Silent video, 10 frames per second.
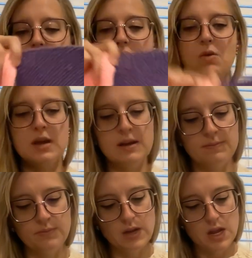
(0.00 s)

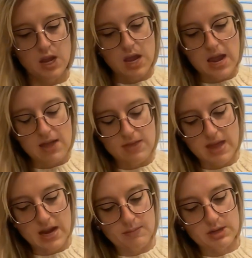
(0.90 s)
going, and
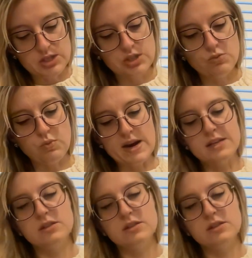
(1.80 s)
then I'm going to do white